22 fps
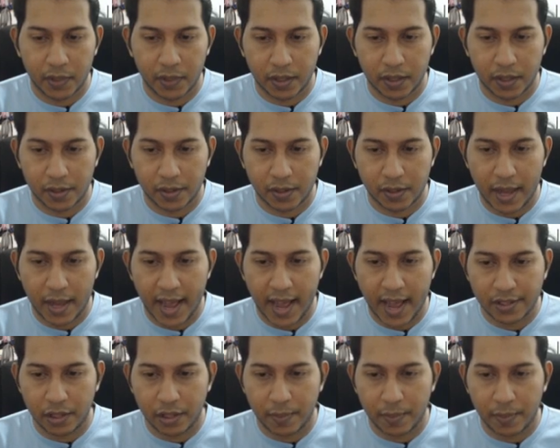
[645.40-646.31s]
So
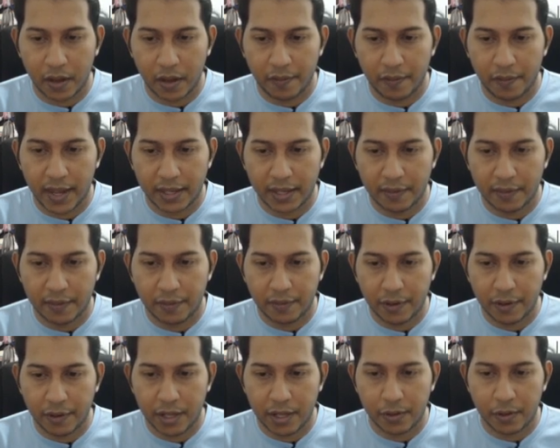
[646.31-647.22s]
x to the power of negative
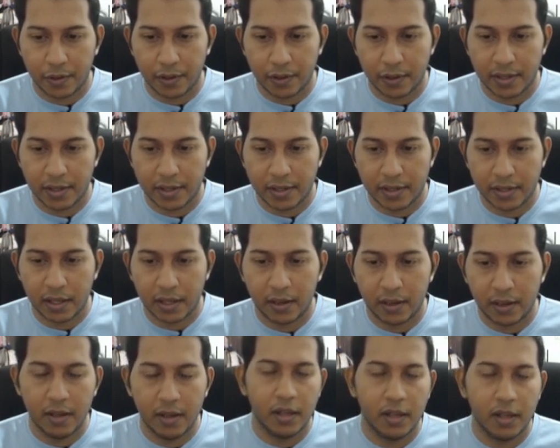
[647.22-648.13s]
3, so this is
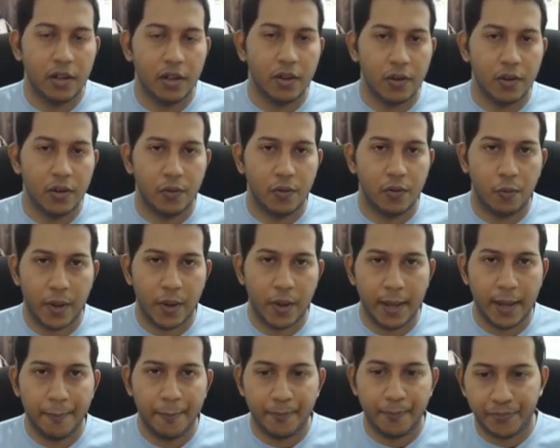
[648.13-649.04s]
the
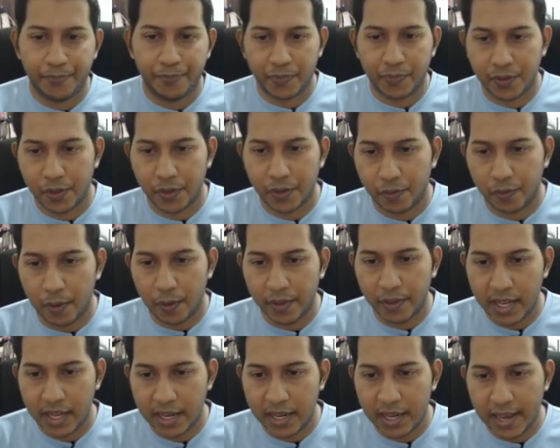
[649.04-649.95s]
way. So from
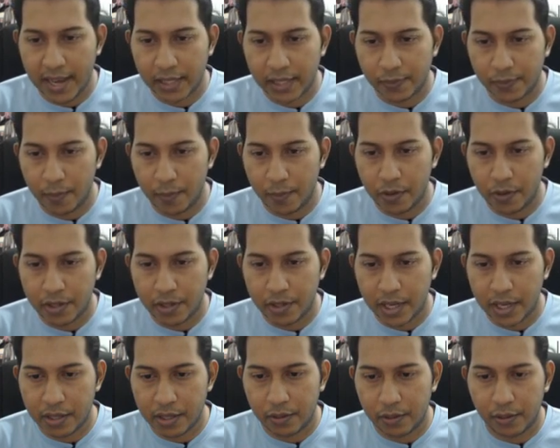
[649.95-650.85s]
the index form, you
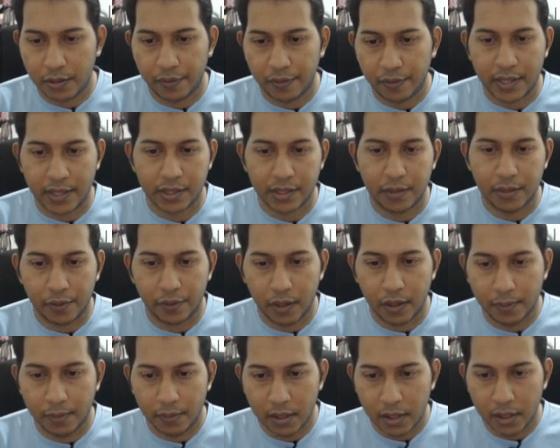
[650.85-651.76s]
change it to the fraction
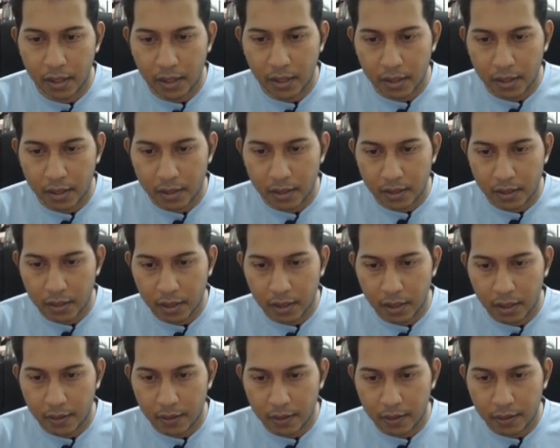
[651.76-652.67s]
form,
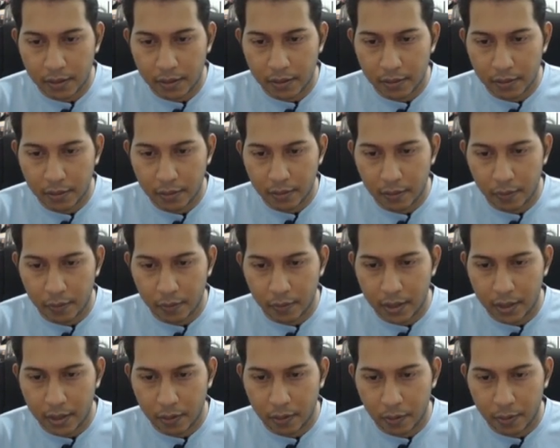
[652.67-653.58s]
equals to
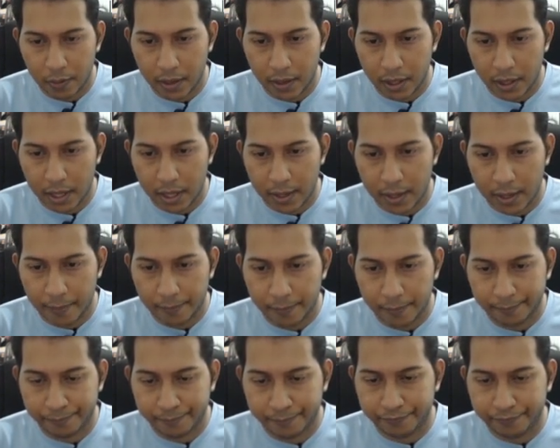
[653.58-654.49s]
1 over 8.
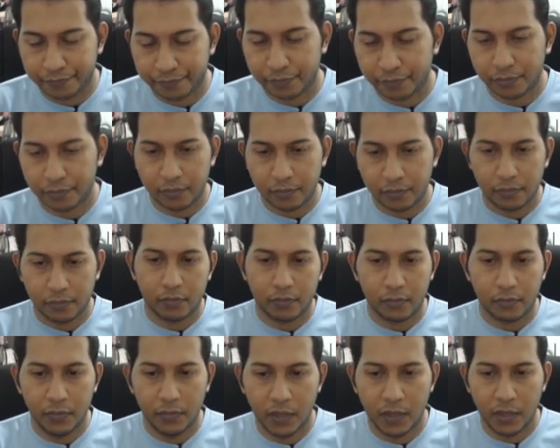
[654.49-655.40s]

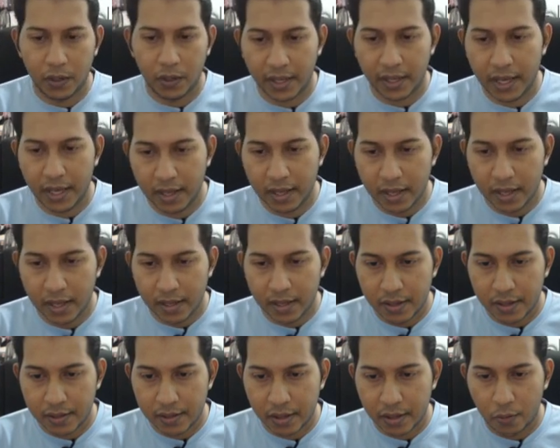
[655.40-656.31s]
Okay,
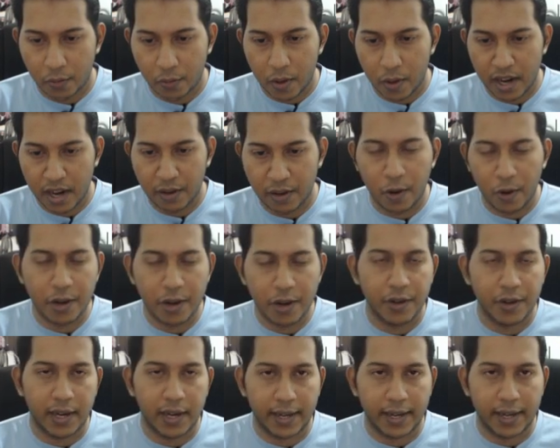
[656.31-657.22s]
so the 1 and 1
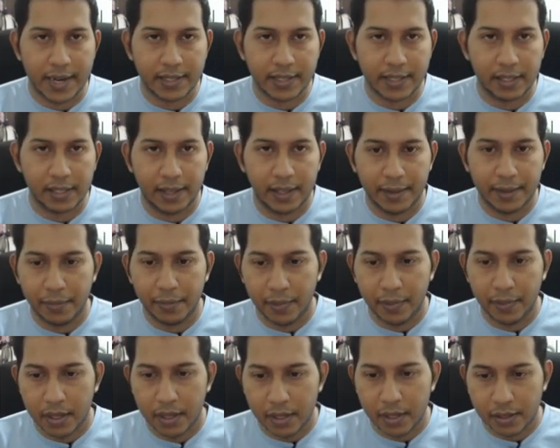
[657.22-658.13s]
you can cancel
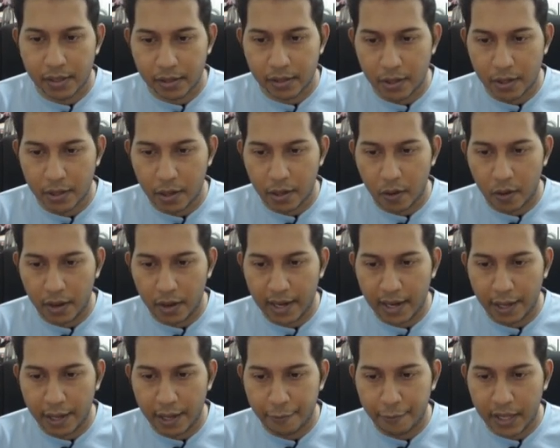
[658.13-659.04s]
them, so you're only
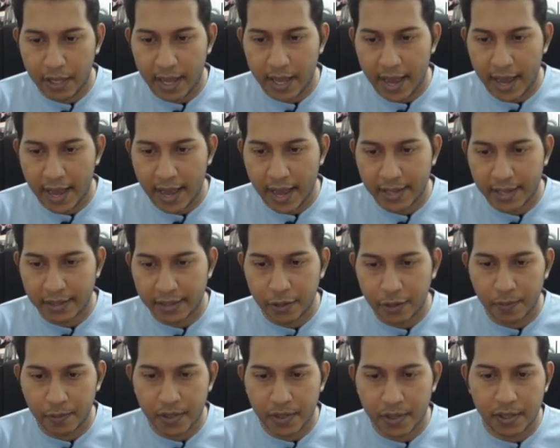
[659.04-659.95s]
left with x
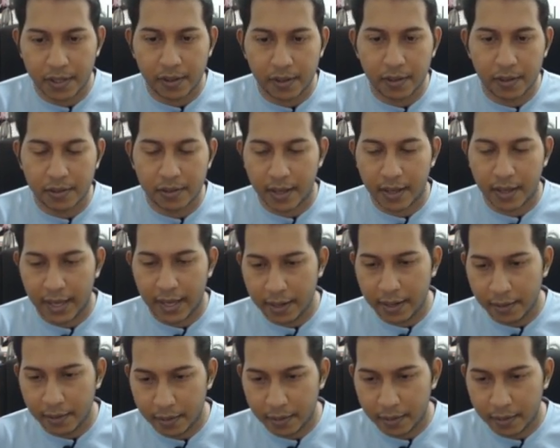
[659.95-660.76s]
cube is equals to 8.